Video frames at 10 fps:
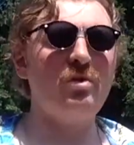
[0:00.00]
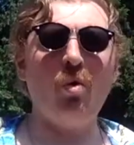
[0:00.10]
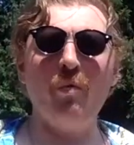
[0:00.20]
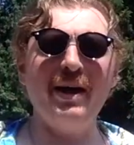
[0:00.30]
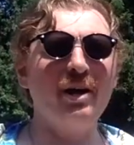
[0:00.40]

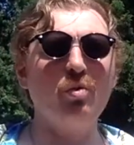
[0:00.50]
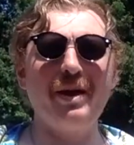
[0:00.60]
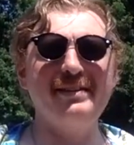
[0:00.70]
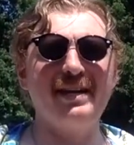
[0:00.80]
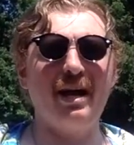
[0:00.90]
We had a
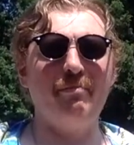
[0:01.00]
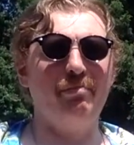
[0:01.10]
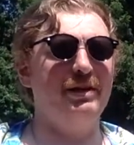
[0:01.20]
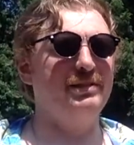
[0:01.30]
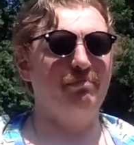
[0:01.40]
great time,
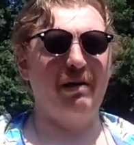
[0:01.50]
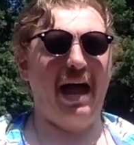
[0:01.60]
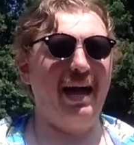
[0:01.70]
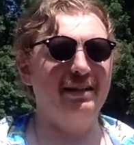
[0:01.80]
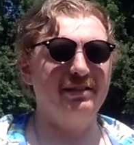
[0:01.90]
played some
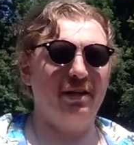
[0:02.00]
bags,